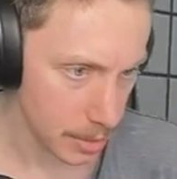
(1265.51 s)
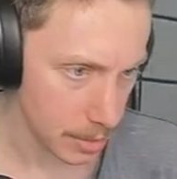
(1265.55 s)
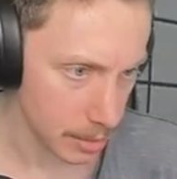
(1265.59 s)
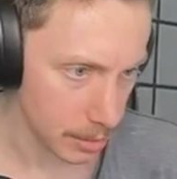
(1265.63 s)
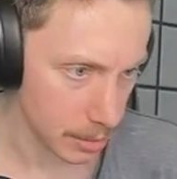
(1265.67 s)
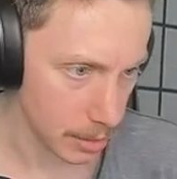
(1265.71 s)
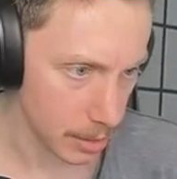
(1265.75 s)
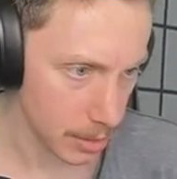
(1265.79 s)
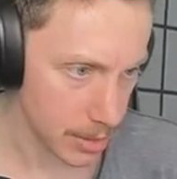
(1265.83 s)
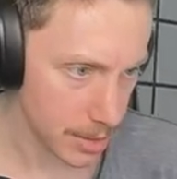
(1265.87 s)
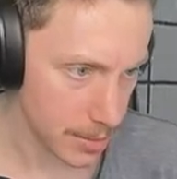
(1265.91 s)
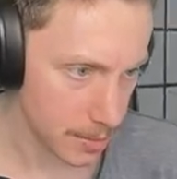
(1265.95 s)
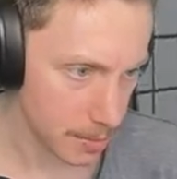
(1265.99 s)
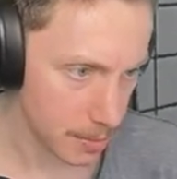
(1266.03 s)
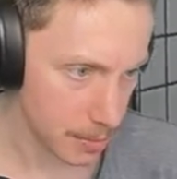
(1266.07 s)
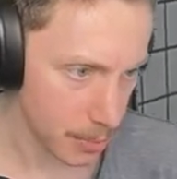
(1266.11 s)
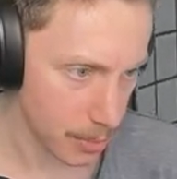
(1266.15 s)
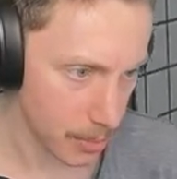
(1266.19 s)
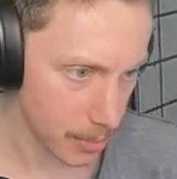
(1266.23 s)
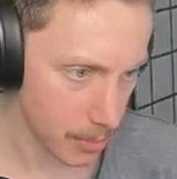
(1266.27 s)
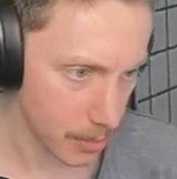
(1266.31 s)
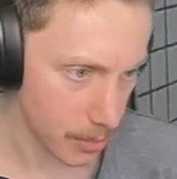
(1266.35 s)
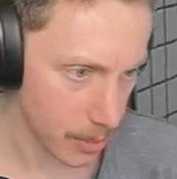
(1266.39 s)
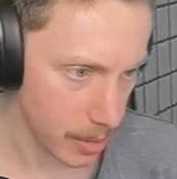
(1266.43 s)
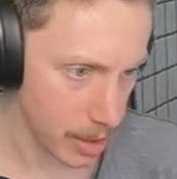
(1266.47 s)
Looks
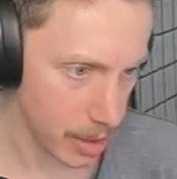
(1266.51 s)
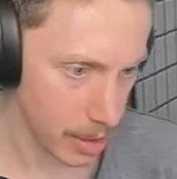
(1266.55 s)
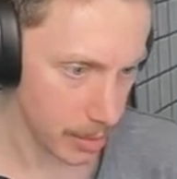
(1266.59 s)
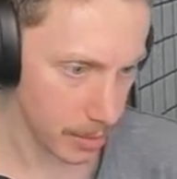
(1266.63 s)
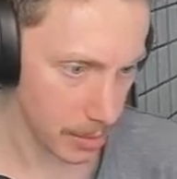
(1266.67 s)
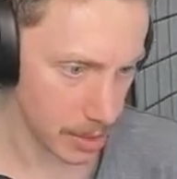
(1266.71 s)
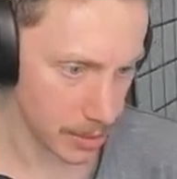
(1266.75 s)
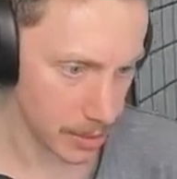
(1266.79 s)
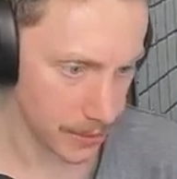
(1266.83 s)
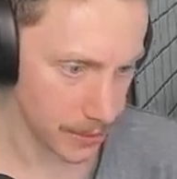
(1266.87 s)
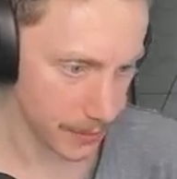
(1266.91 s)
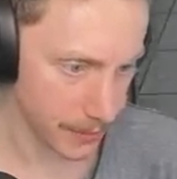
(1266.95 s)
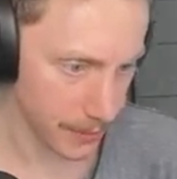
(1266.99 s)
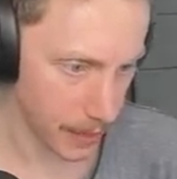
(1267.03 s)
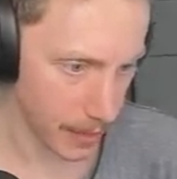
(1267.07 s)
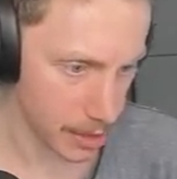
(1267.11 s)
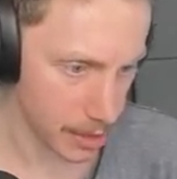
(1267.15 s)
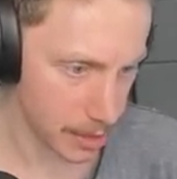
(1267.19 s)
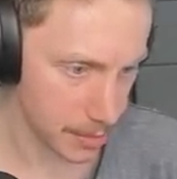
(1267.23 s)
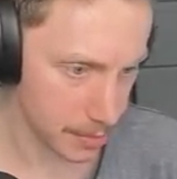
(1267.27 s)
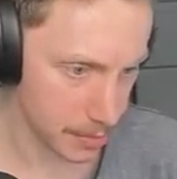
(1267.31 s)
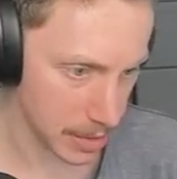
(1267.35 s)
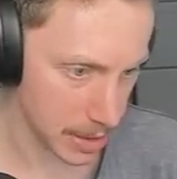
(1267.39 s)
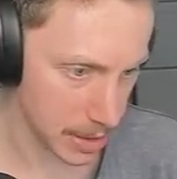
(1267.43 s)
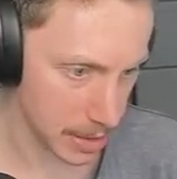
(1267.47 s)
pretty much fine
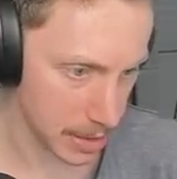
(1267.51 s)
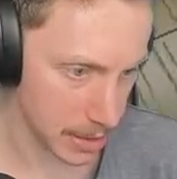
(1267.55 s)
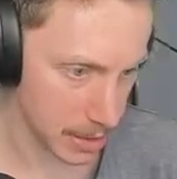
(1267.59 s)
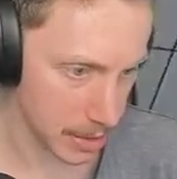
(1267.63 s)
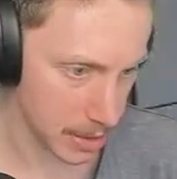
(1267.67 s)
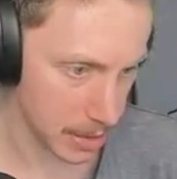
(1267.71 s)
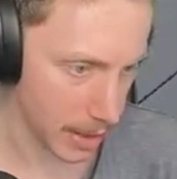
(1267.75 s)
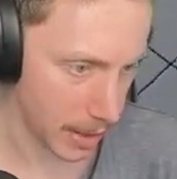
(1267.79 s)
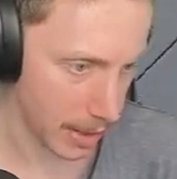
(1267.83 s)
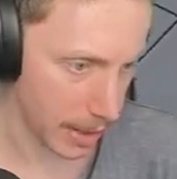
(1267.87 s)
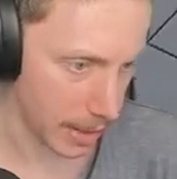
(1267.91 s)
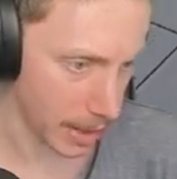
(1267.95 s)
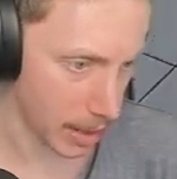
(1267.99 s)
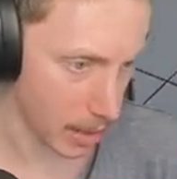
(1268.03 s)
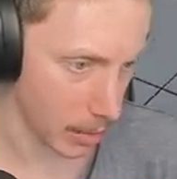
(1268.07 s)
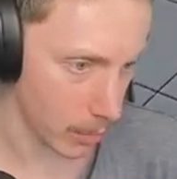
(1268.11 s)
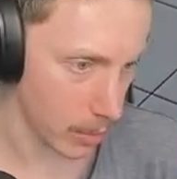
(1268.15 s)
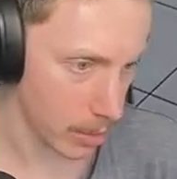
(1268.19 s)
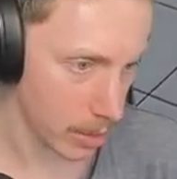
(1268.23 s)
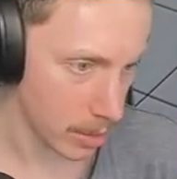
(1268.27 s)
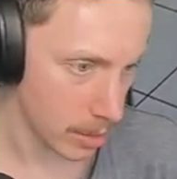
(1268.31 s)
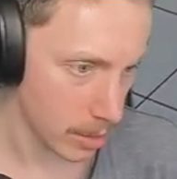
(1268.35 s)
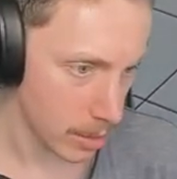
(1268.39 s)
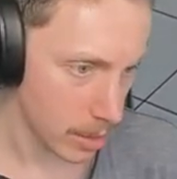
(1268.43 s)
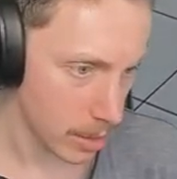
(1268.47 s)
to me
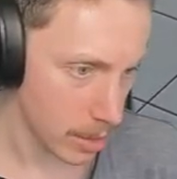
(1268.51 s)
now.